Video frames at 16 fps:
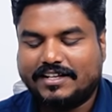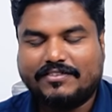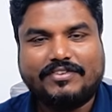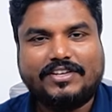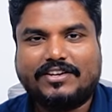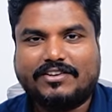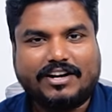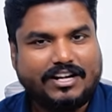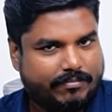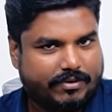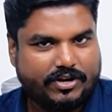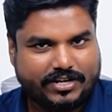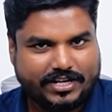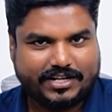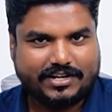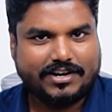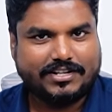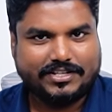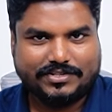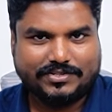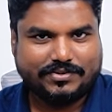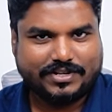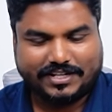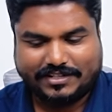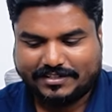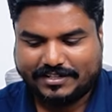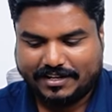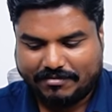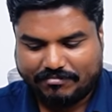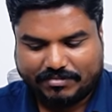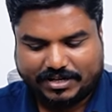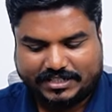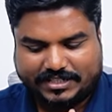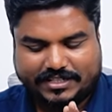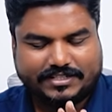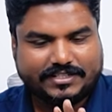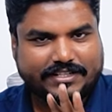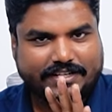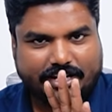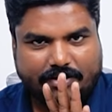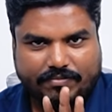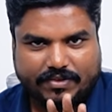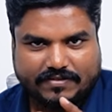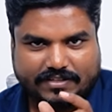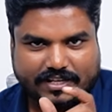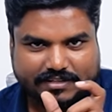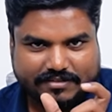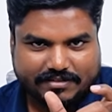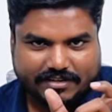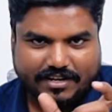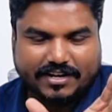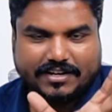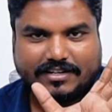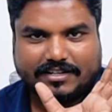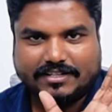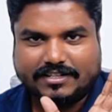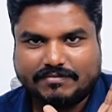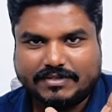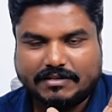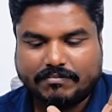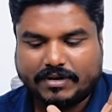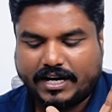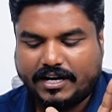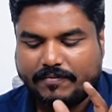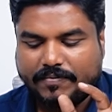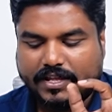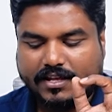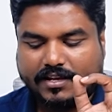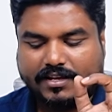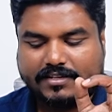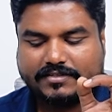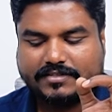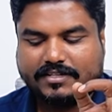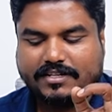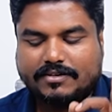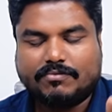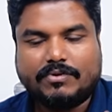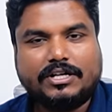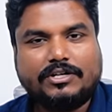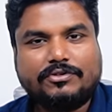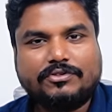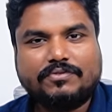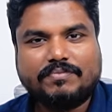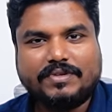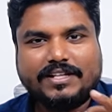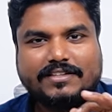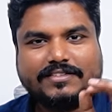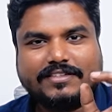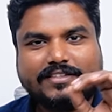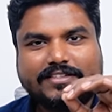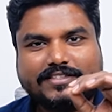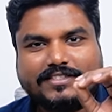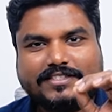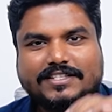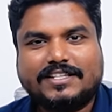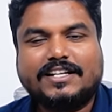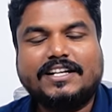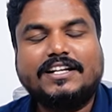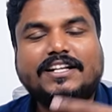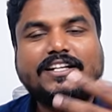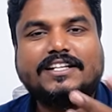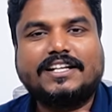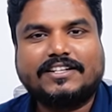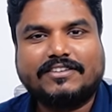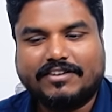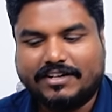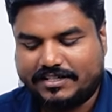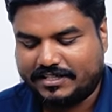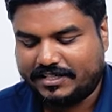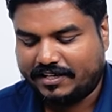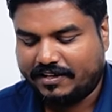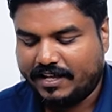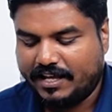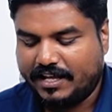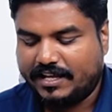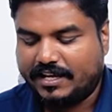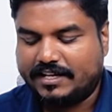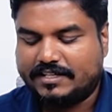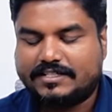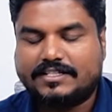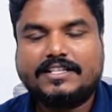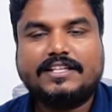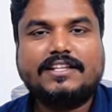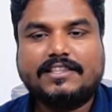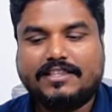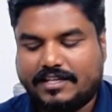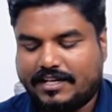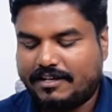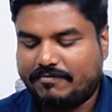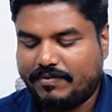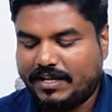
We are not biotechnology students, but just keep this SDN term in mind. SDN 1-2 means gene editing technology. SDN 3